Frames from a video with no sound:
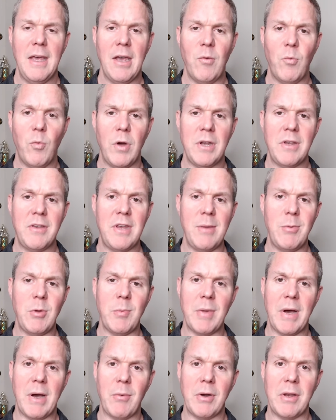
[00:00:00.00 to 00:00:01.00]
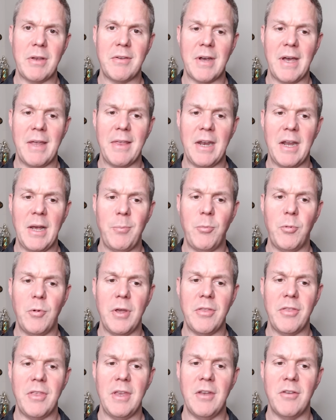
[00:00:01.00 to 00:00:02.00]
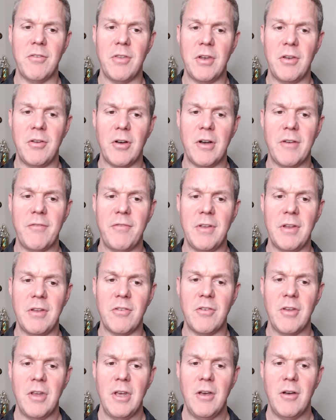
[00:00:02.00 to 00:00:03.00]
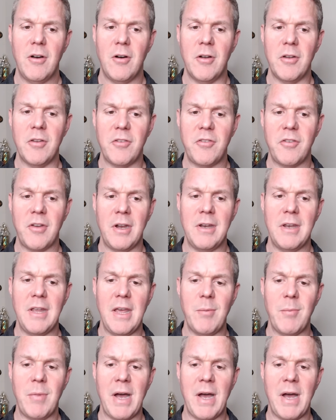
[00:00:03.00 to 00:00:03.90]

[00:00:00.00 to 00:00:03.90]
And one team you might want to tie that up with is the Dolphins on Sunday.